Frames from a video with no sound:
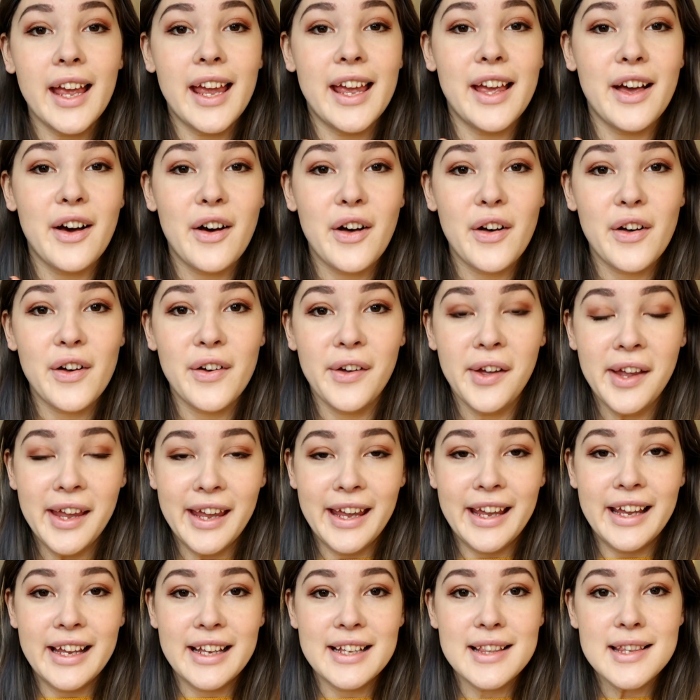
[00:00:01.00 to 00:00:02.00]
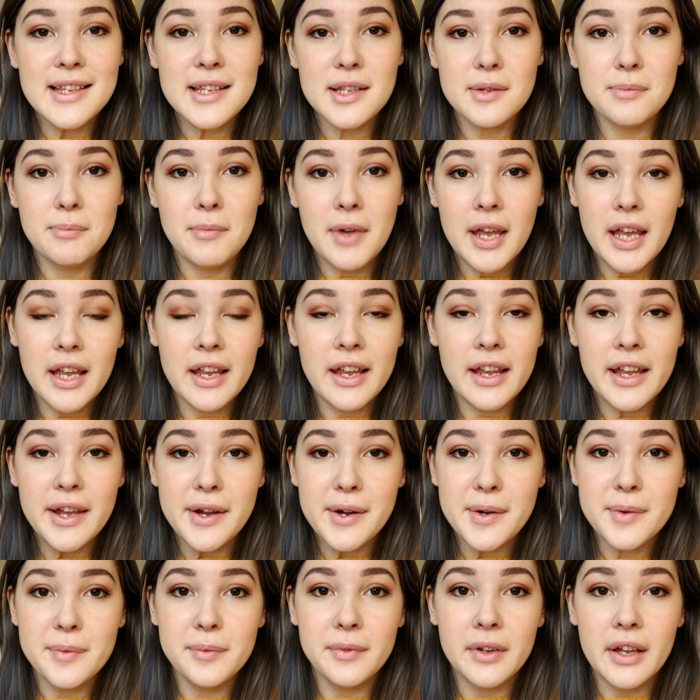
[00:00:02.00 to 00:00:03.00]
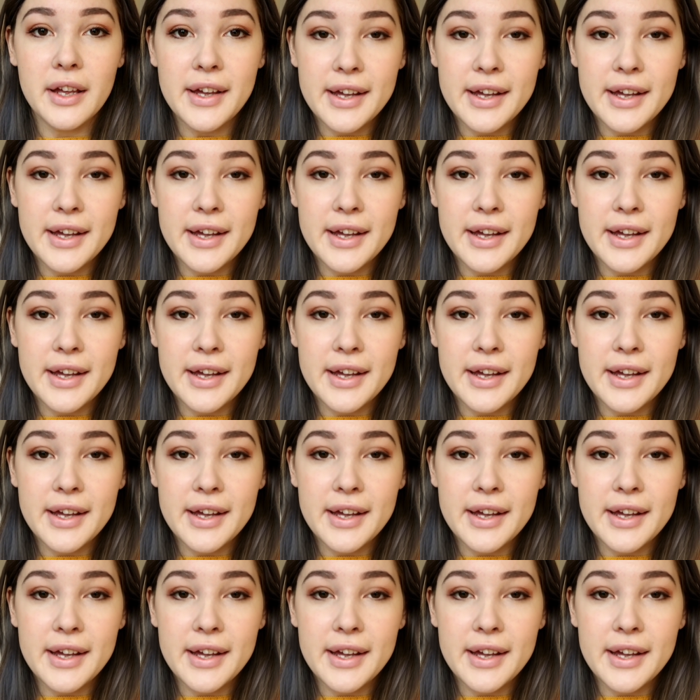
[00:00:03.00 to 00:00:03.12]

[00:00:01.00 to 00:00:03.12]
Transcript: Hey all, it's May here,